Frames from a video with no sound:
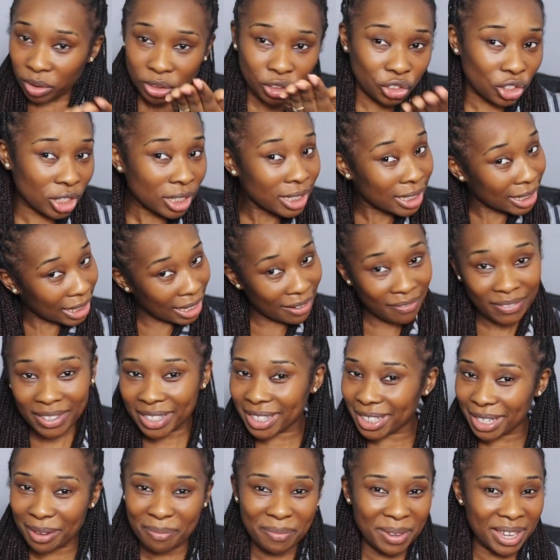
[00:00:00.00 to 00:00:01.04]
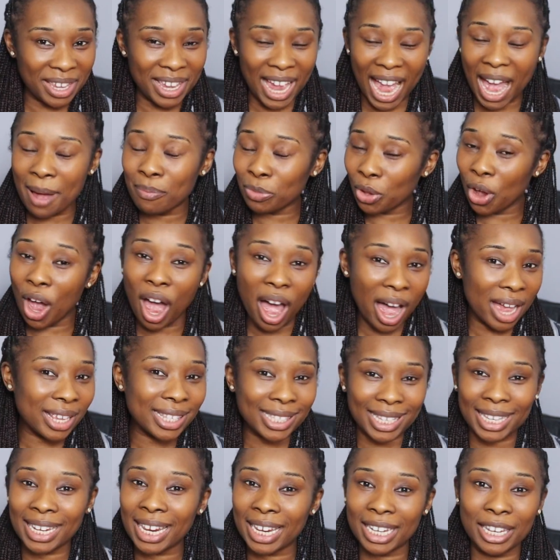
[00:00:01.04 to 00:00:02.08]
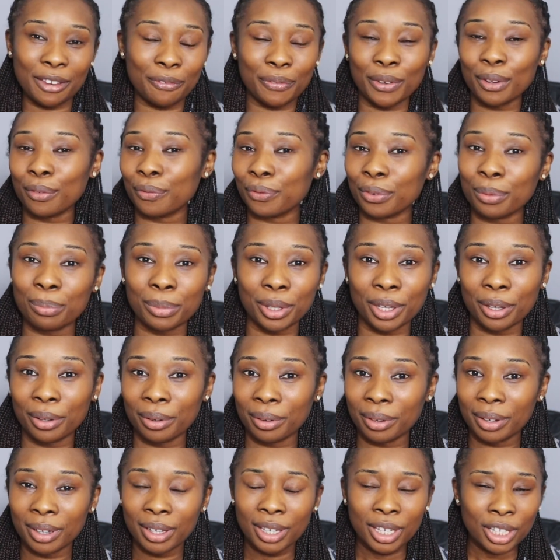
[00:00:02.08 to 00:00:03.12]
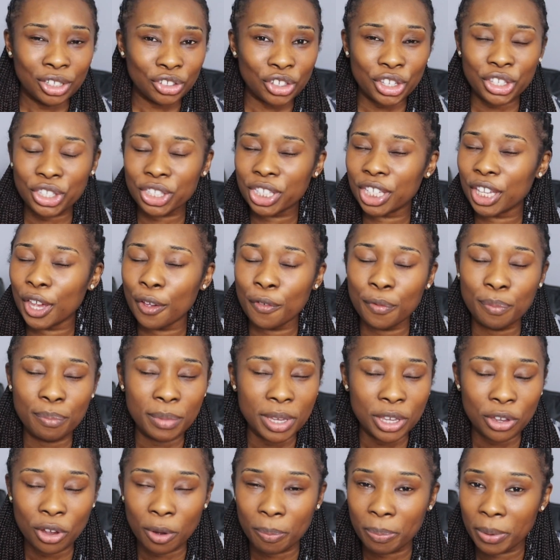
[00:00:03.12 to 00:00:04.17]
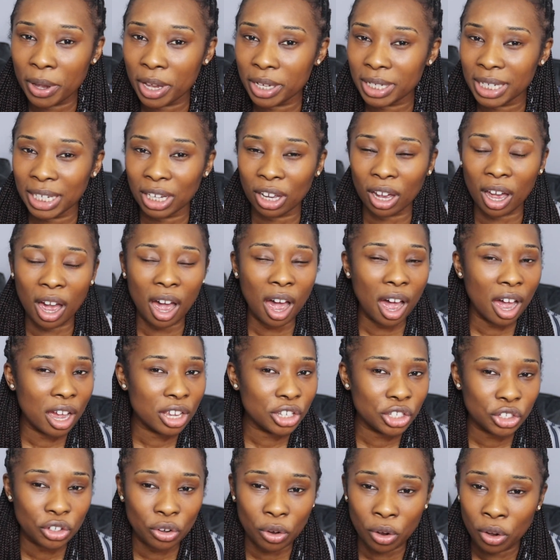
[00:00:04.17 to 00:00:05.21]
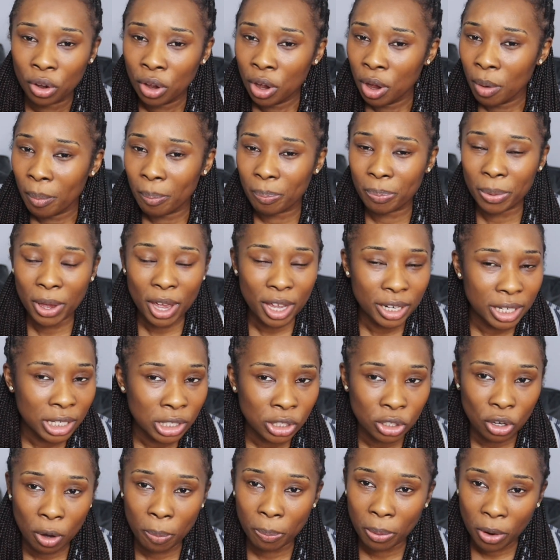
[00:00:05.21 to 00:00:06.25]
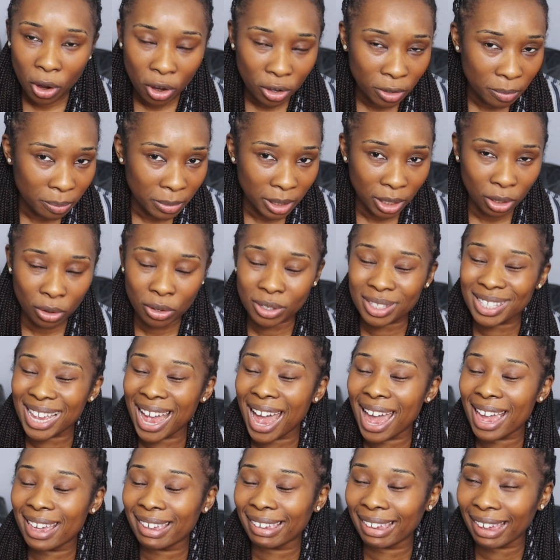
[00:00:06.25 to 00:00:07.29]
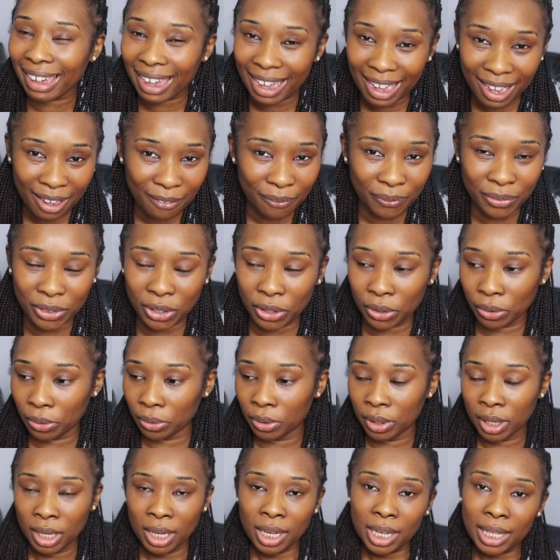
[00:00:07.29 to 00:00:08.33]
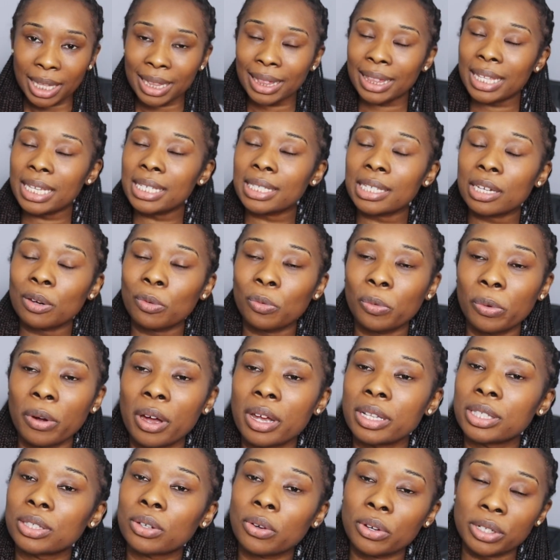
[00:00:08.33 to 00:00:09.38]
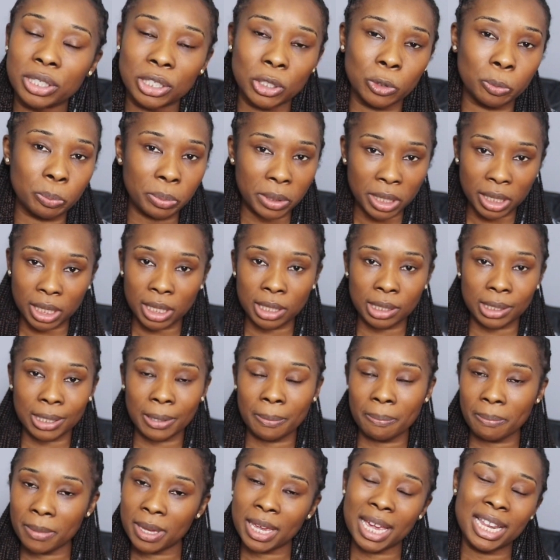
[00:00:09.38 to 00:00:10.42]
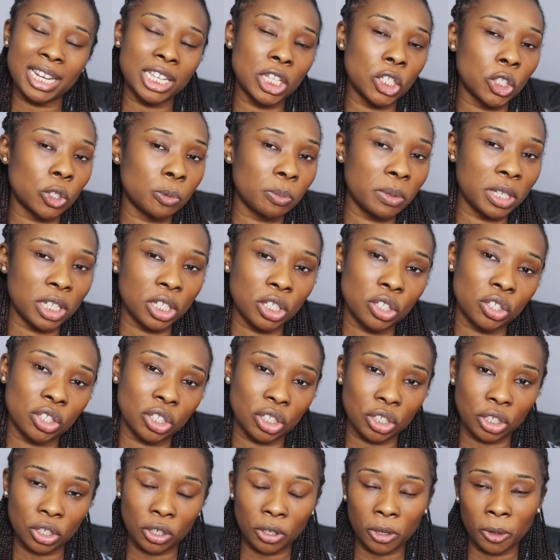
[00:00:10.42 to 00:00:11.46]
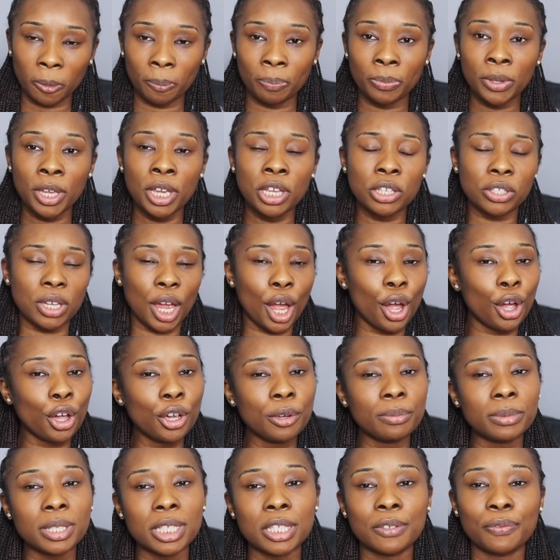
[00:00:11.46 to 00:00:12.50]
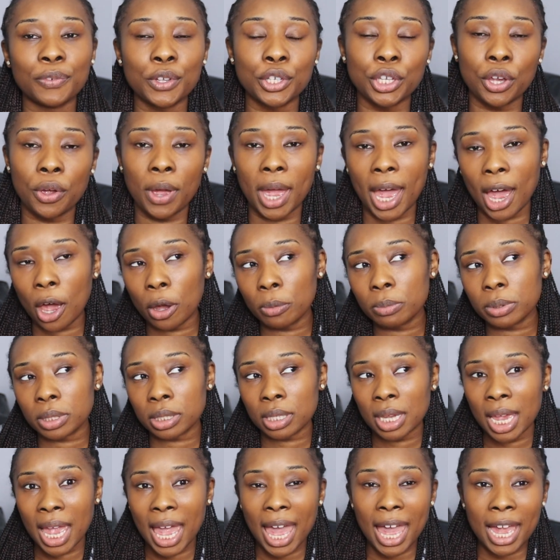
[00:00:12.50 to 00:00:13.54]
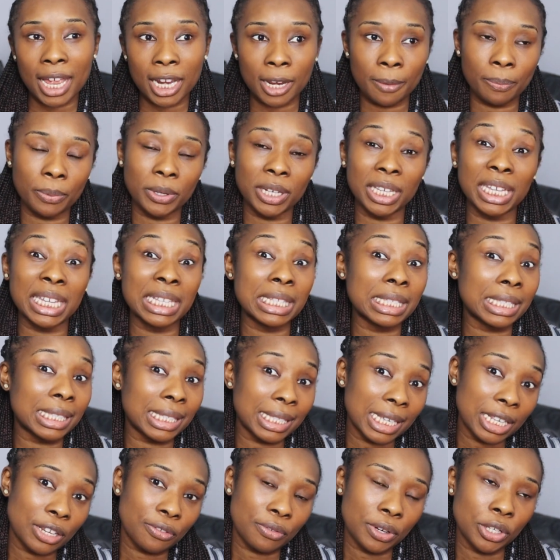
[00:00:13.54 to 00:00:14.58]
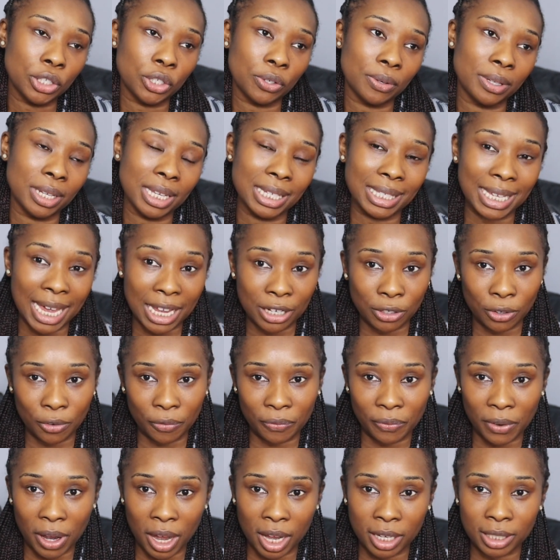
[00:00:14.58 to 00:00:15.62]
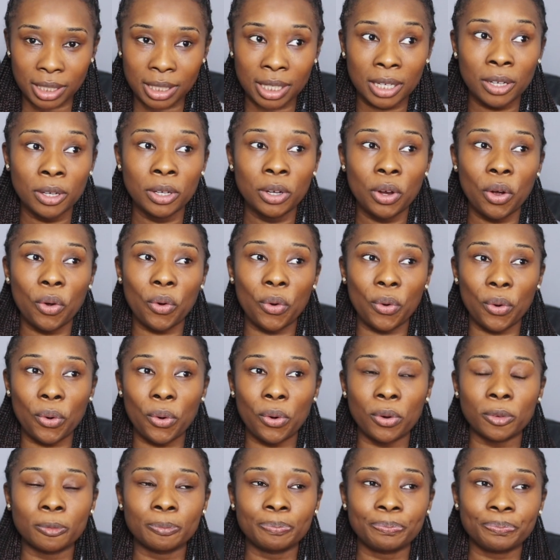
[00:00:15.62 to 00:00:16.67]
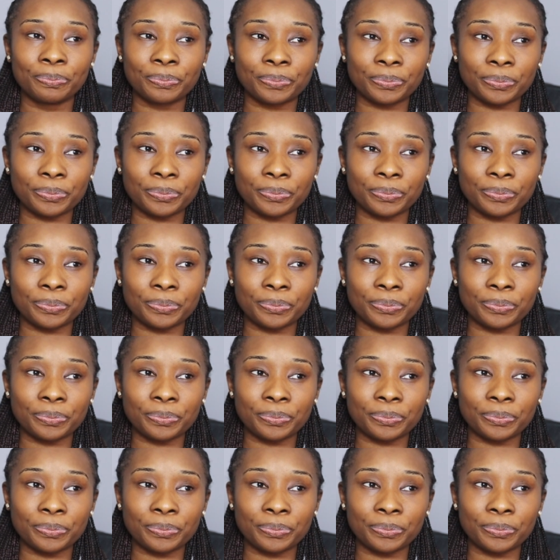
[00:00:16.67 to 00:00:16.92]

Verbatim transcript: just give it to me. I'm not asking anything from you. Just give me your burden. Cast your burdens upon me because I care for you. And these are the words God's speaking to me, and he's speaking to you. So I hope this video helps anybody considering doing the Daniel Fast, or